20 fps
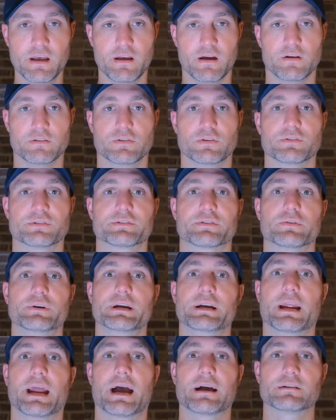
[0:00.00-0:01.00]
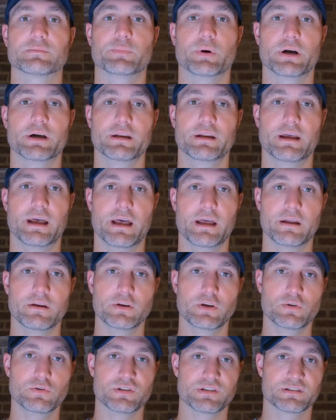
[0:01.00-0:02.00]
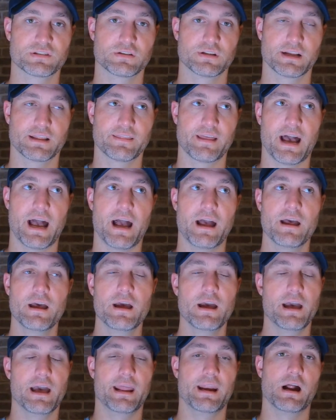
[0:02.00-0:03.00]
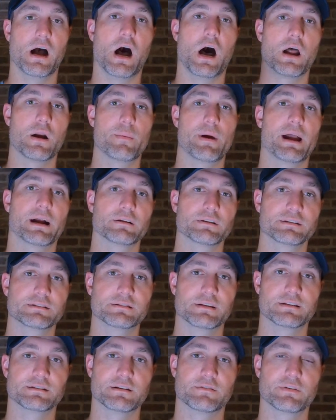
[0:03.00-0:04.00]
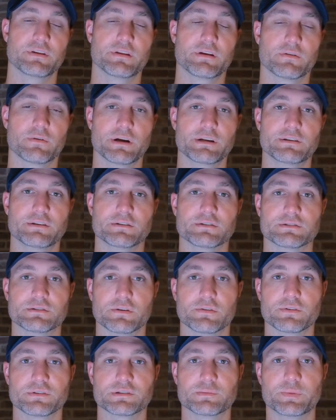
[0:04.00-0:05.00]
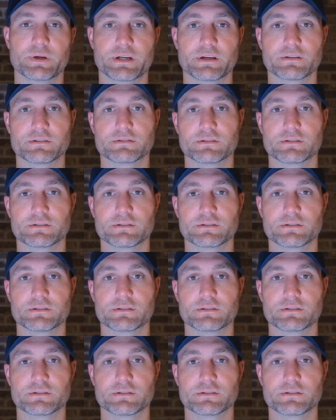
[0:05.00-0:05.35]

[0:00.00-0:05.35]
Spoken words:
There's a little screencast button and you just click that and it automatically sends everything right to your Sonos speaker.